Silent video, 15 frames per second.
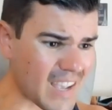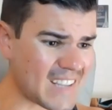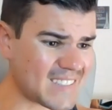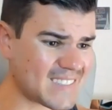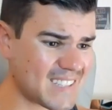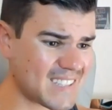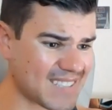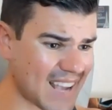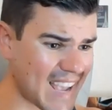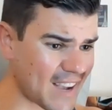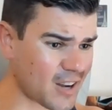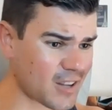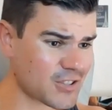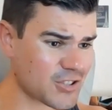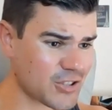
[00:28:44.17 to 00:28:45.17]
It's the
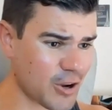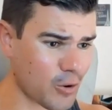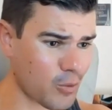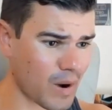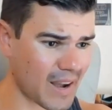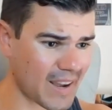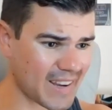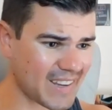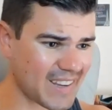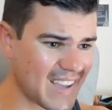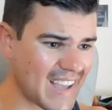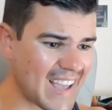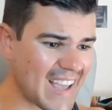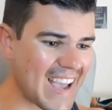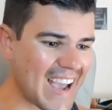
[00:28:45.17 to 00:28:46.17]
take on Snow White,
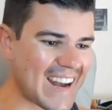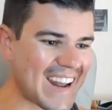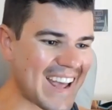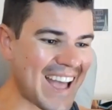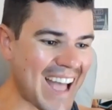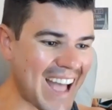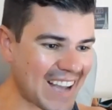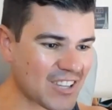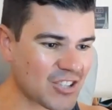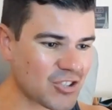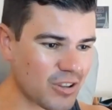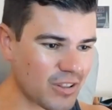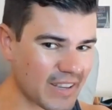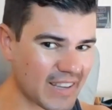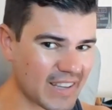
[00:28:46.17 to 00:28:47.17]
and it
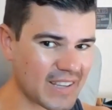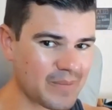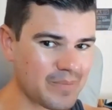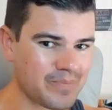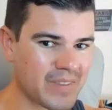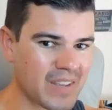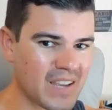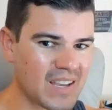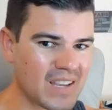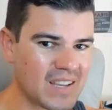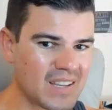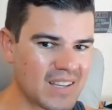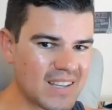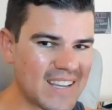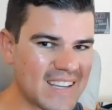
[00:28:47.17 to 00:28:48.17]
actually
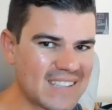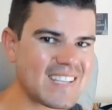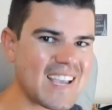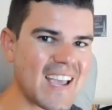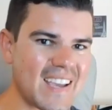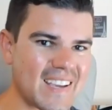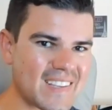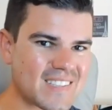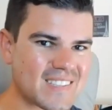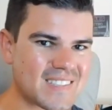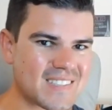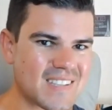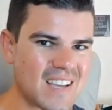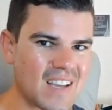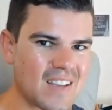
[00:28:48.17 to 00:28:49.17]
he
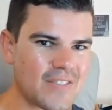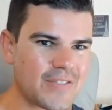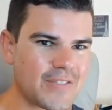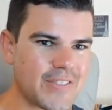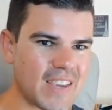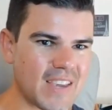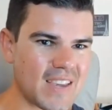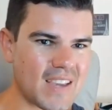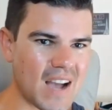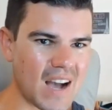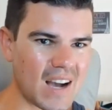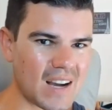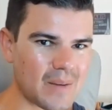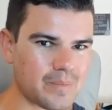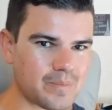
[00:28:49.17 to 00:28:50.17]
takes the
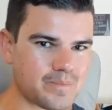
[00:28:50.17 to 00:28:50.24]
